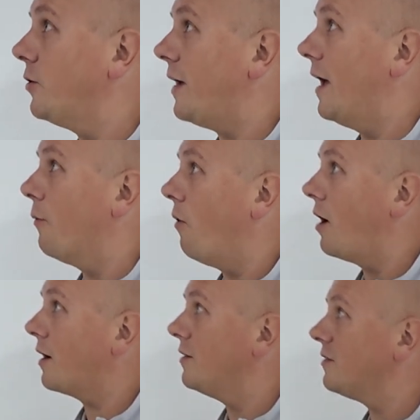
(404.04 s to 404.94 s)
you can't
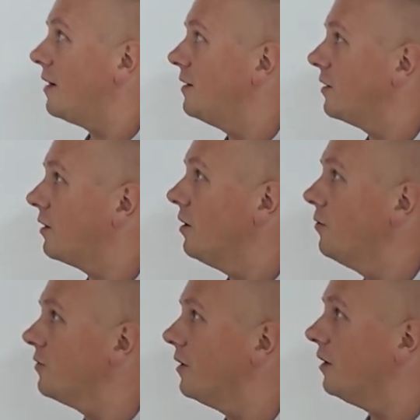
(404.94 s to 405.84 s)
walk inside to
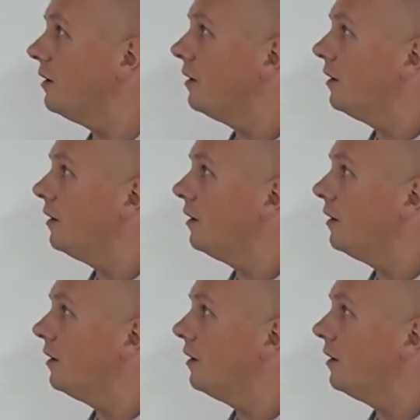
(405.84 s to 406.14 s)
close it,